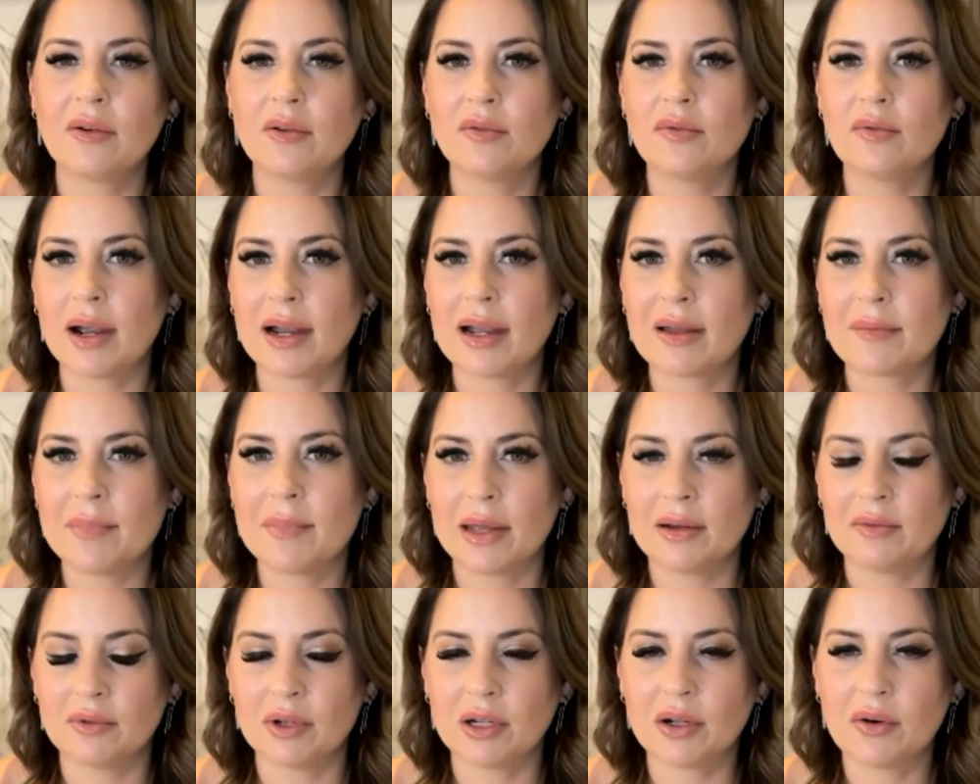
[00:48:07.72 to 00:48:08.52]
I would
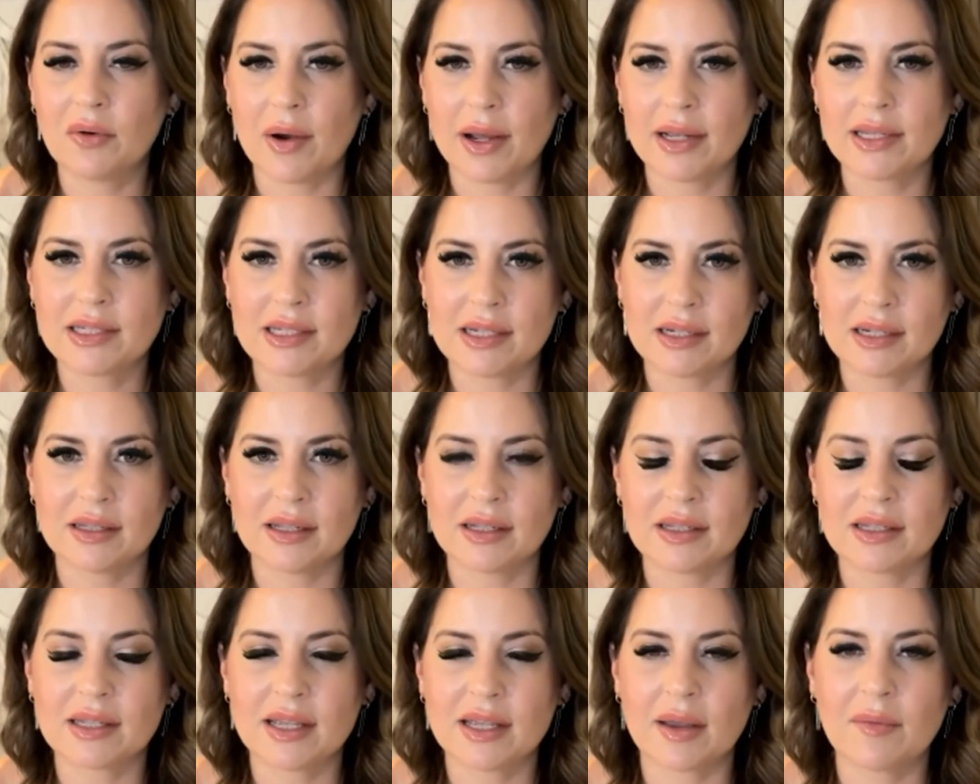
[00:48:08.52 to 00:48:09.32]
recommend requesting
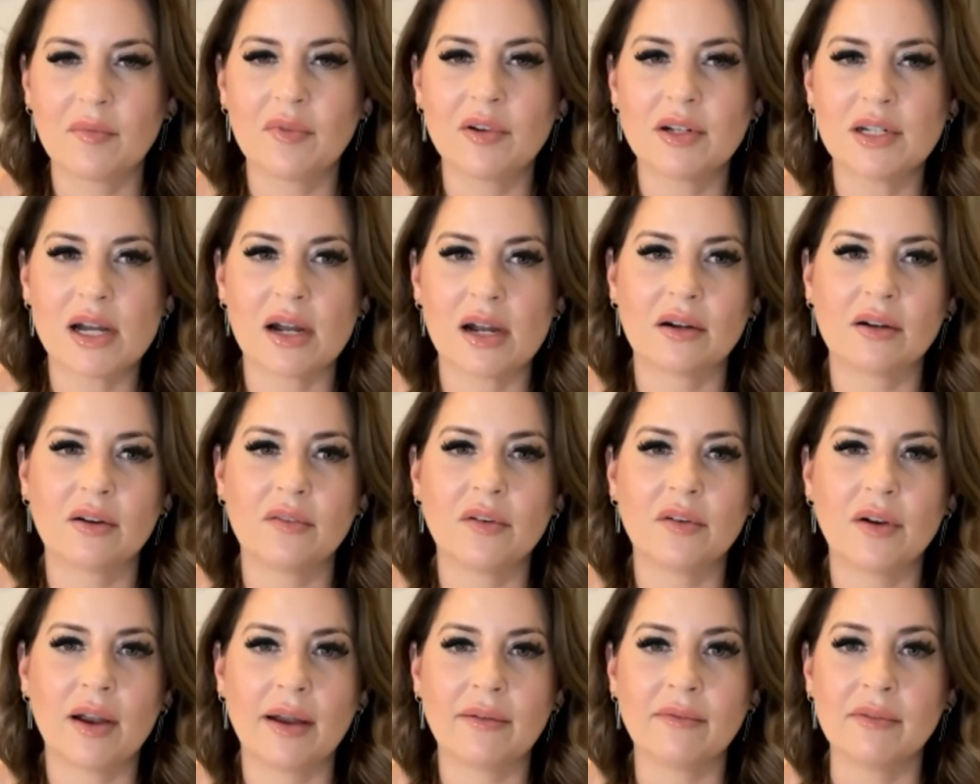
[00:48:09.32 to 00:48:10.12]
that same
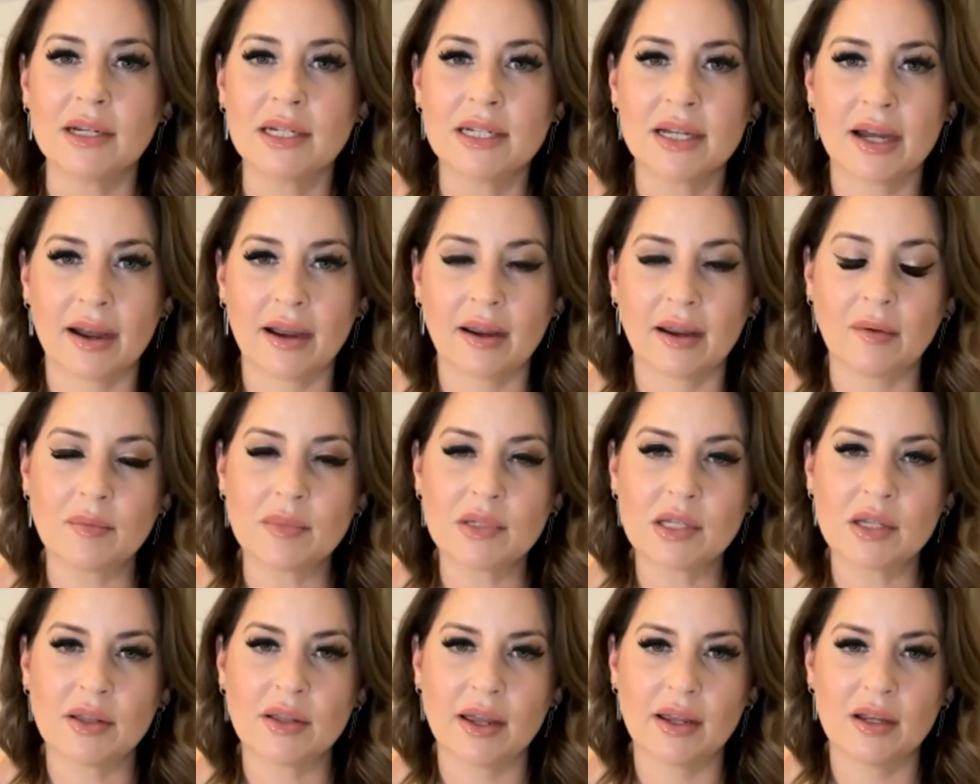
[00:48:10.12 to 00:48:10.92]
photographer every
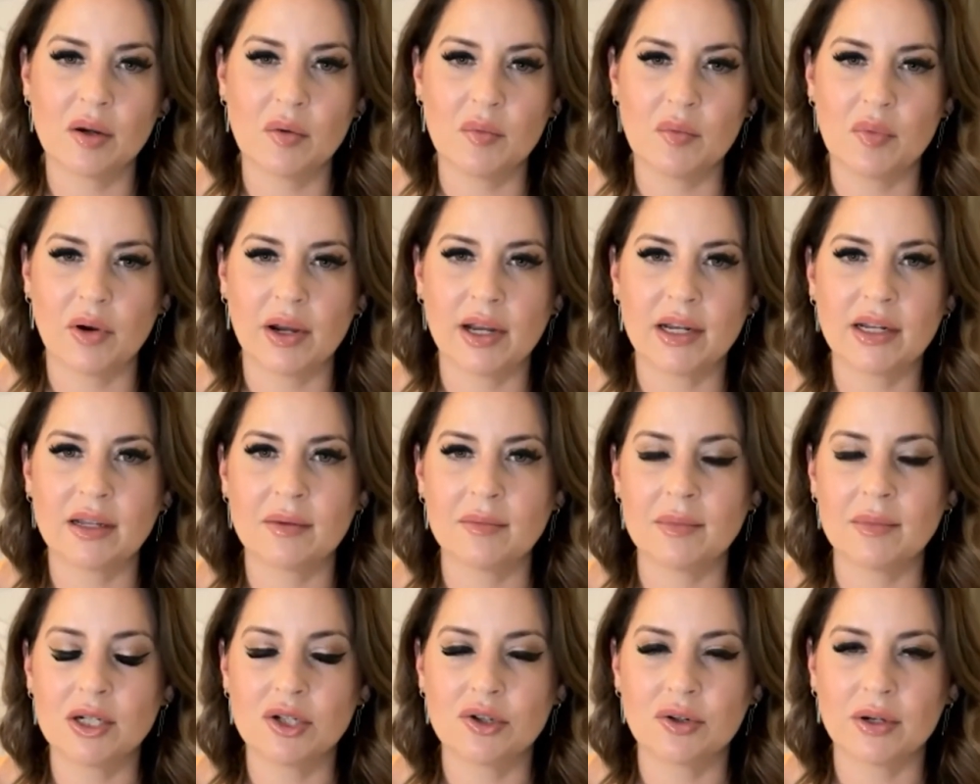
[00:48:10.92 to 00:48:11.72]
time so that your brand
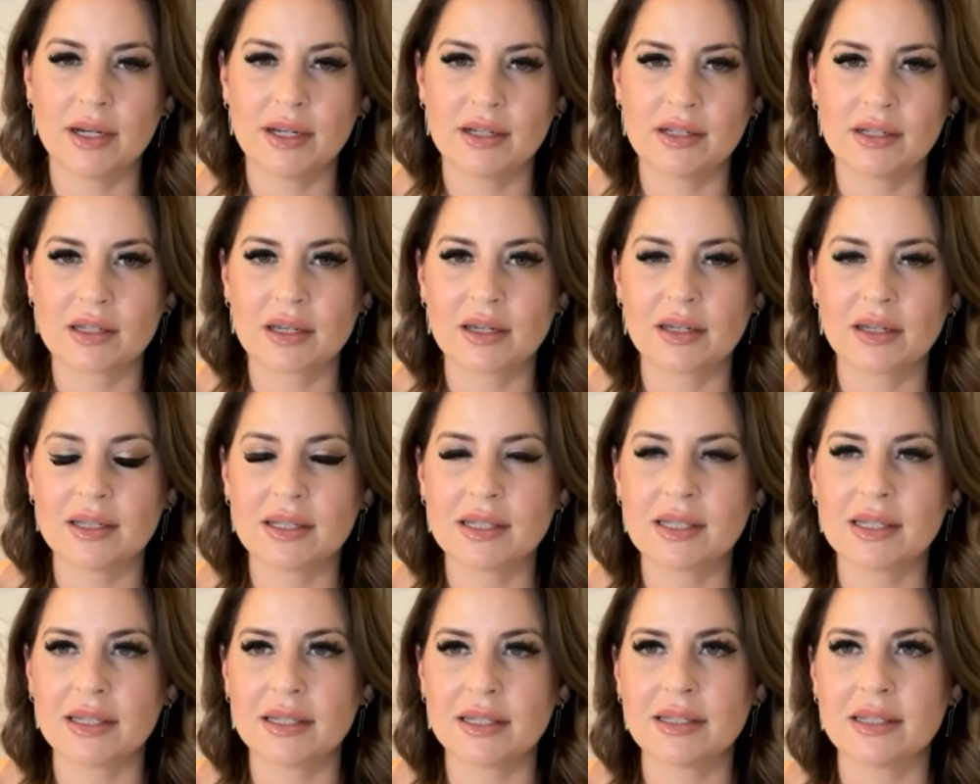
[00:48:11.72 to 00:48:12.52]
imagery is
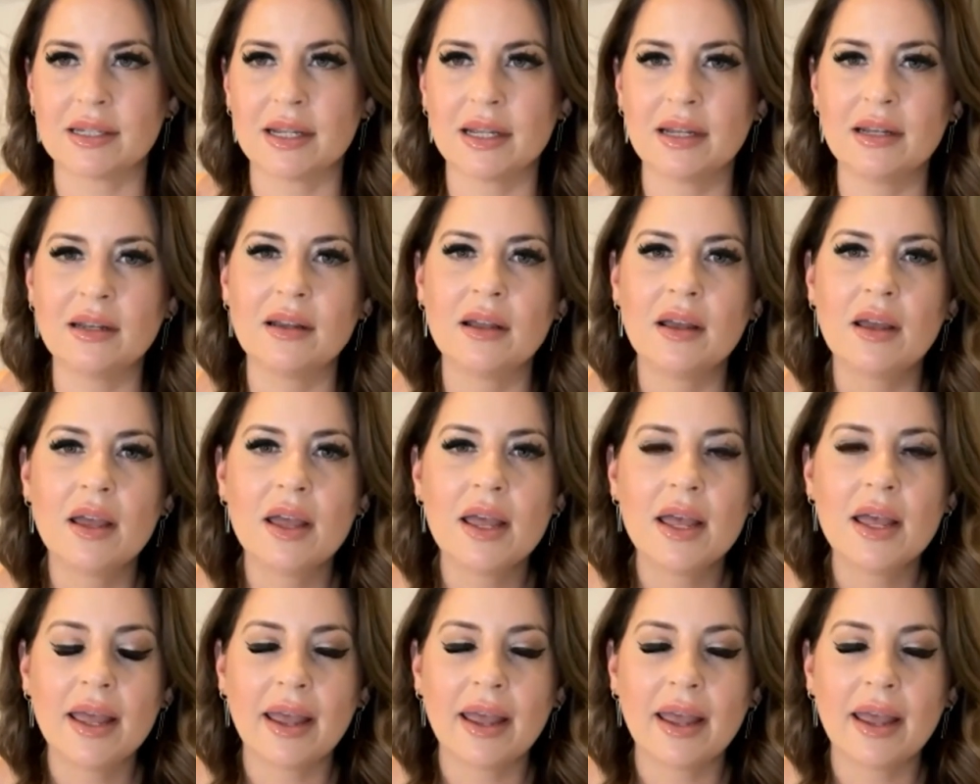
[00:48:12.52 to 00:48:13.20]
consistent